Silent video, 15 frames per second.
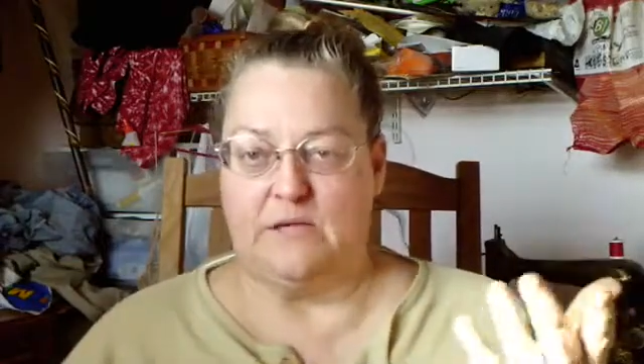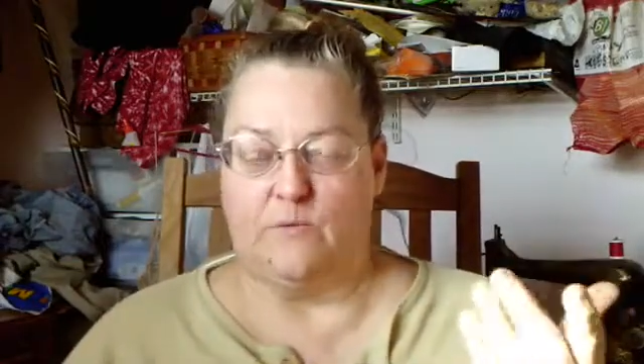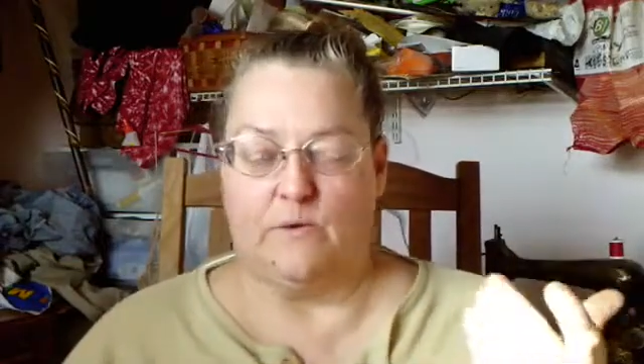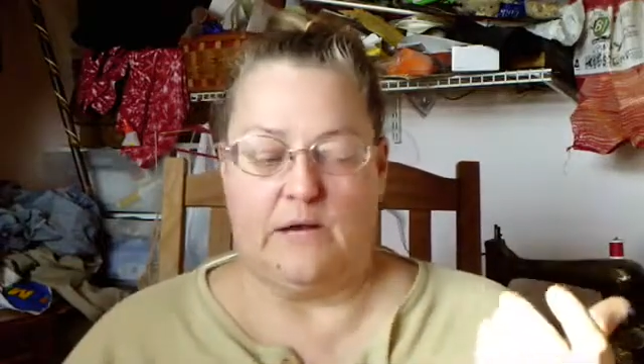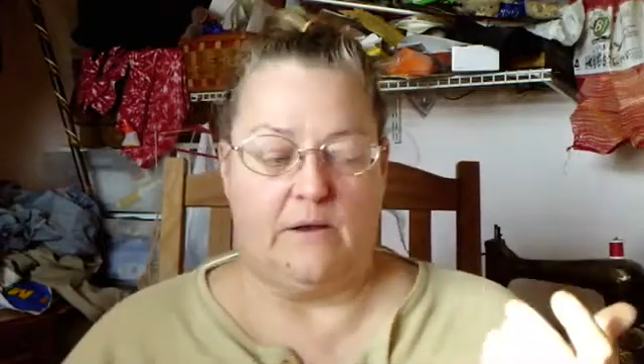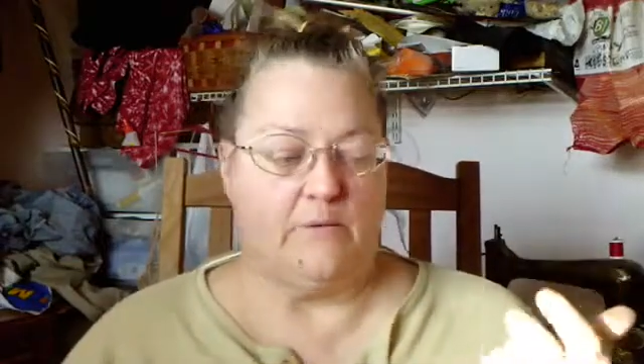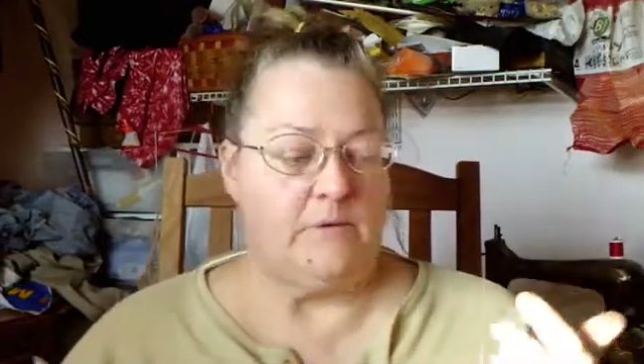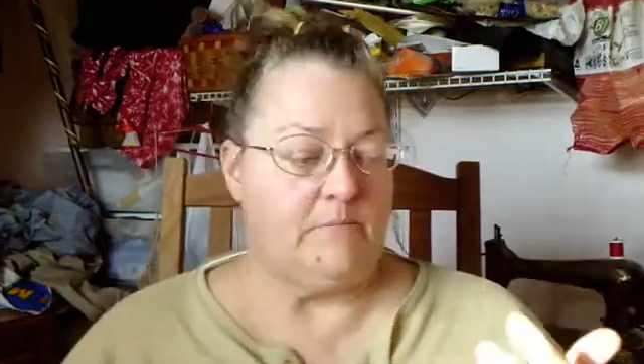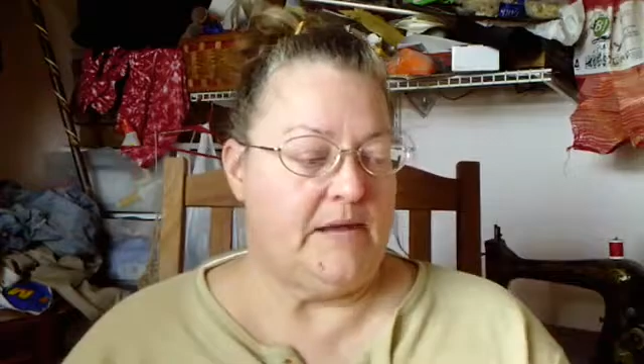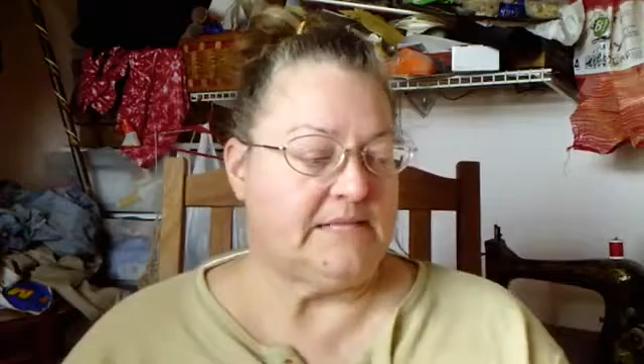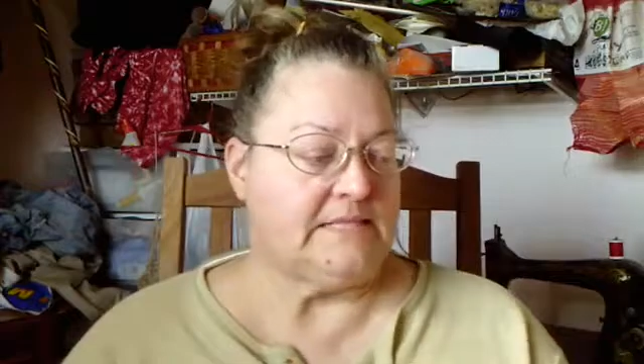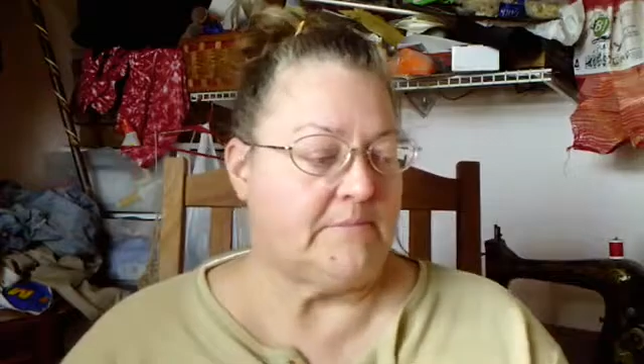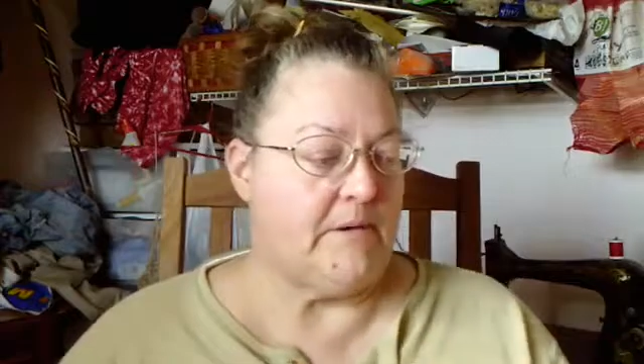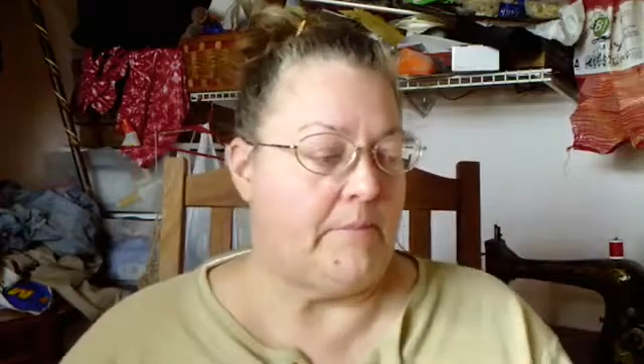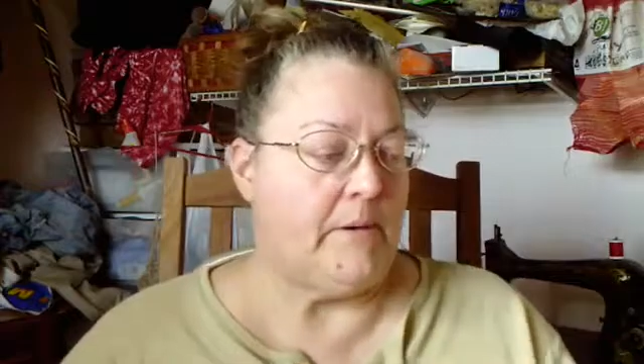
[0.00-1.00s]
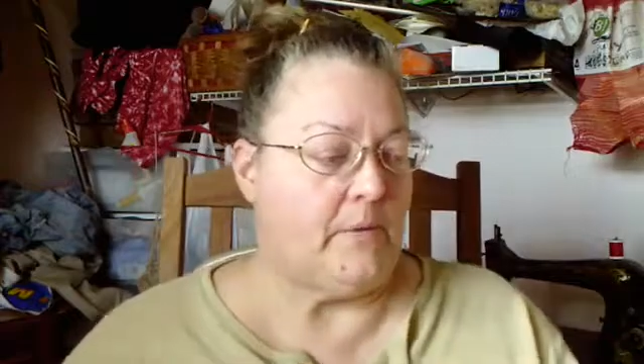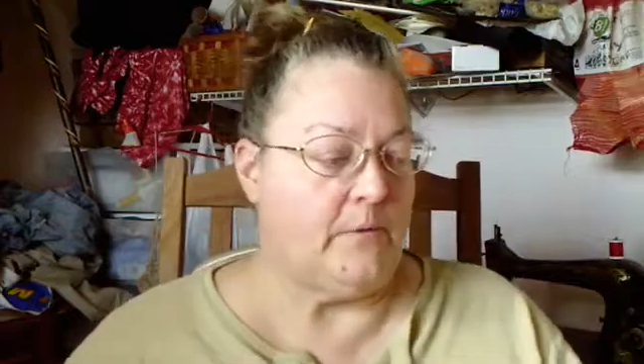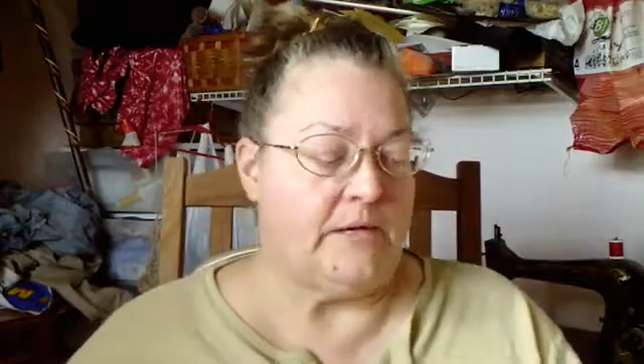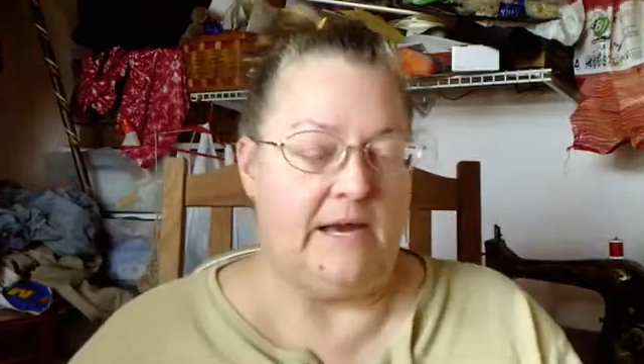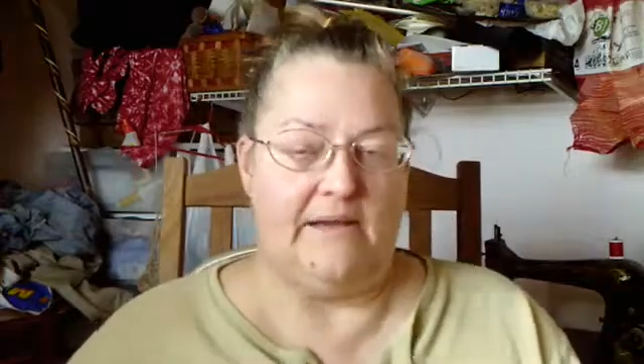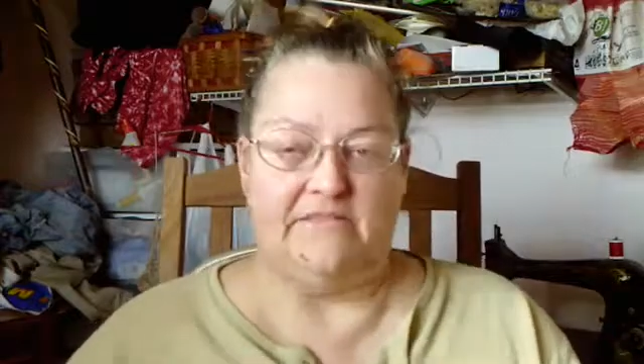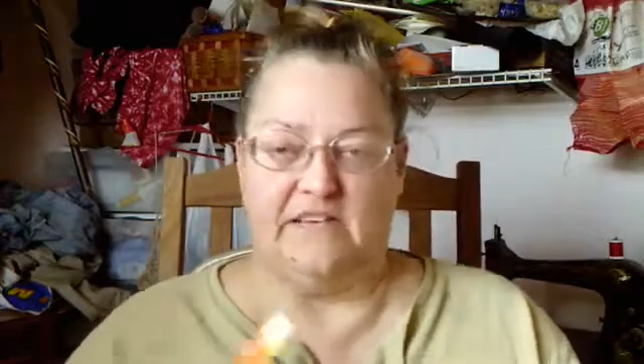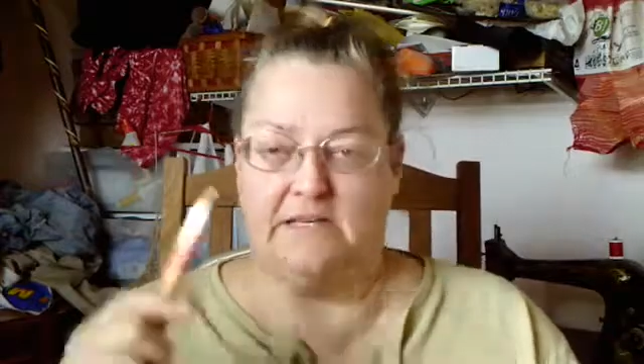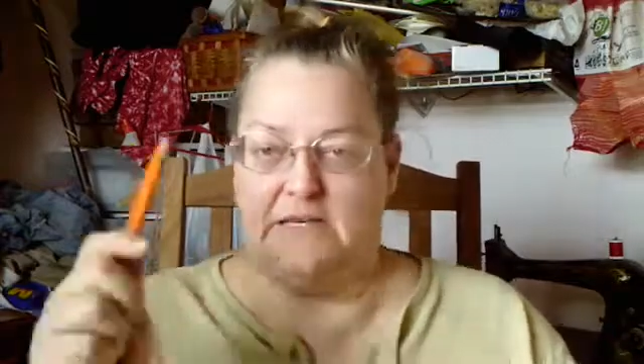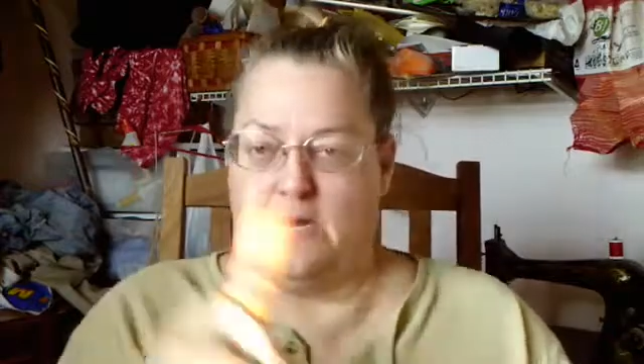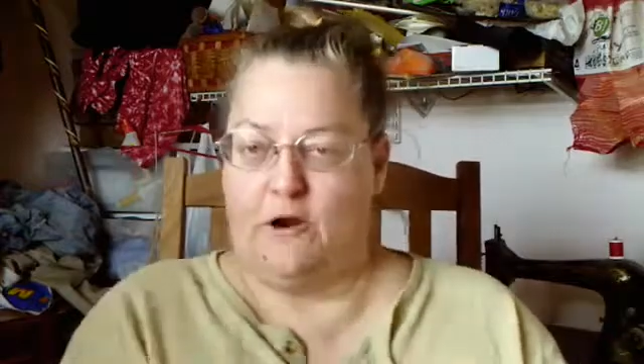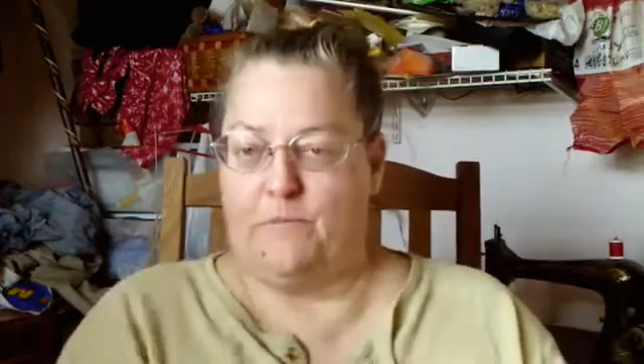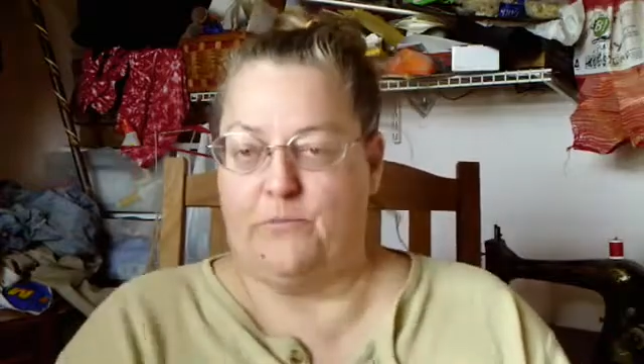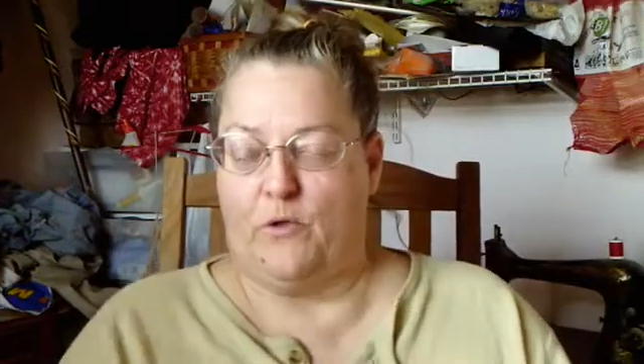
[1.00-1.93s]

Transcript: and when I would mess them up, I wouldn't have to tear up